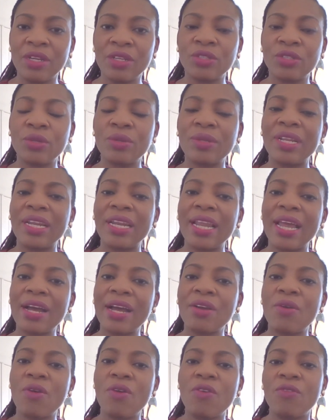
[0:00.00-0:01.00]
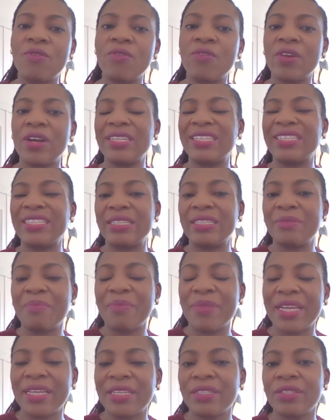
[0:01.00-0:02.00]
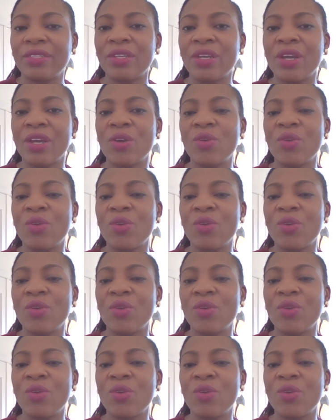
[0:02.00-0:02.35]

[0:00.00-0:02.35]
So the lack of a space